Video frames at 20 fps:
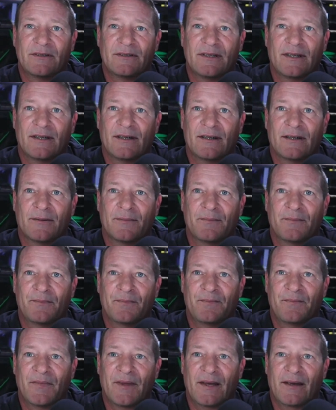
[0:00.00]
Um,
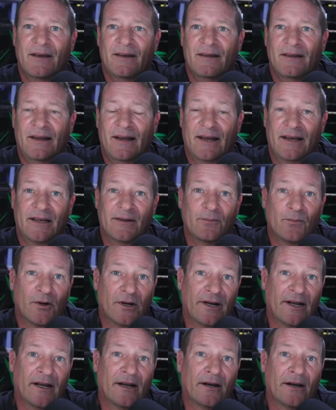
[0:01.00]
that I can bring
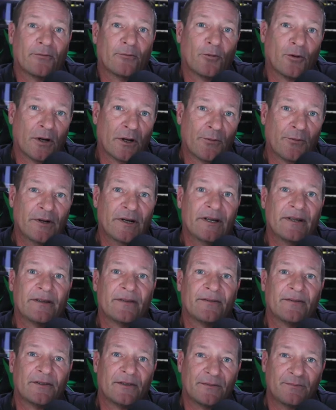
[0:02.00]
out and work with
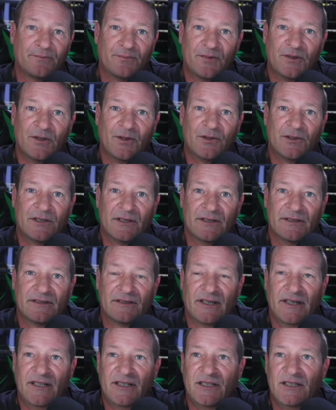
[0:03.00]
for
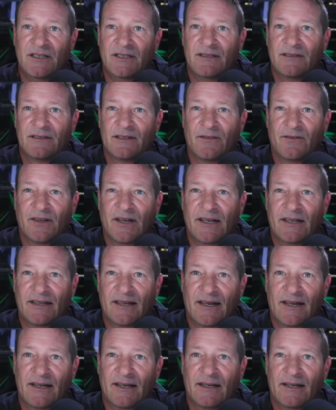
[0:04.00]
socialization and stuff like
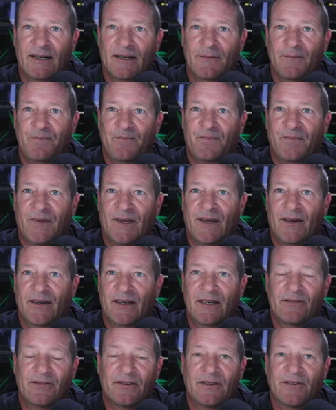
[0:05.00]
that. You know,
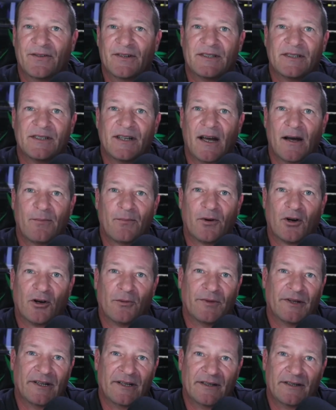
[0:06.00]
even if it's not
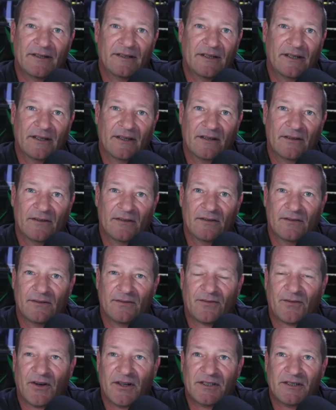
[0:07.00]
permanent, you know, uh,
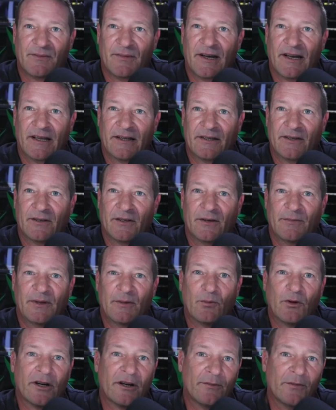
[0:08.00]
friends of mine, they'll let me
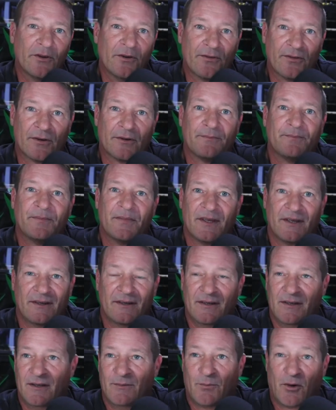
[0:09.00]
bring them over,
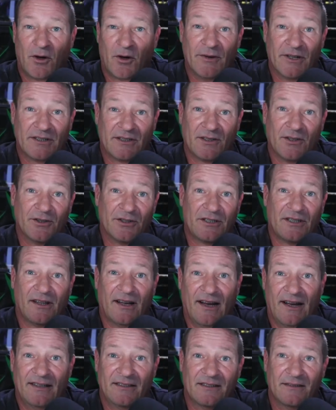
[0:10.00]
pretty much
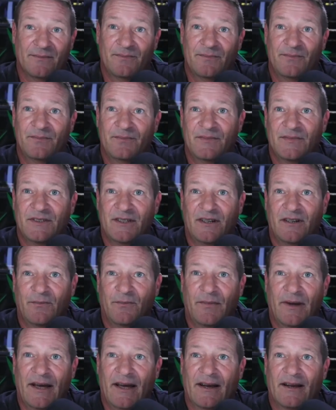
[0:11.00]
socialize them, send them
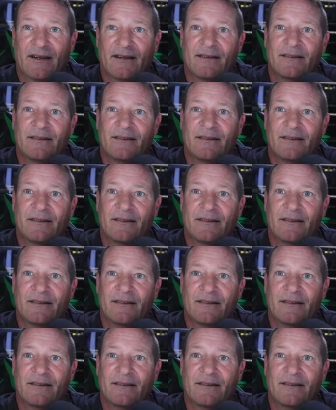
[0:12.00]
back.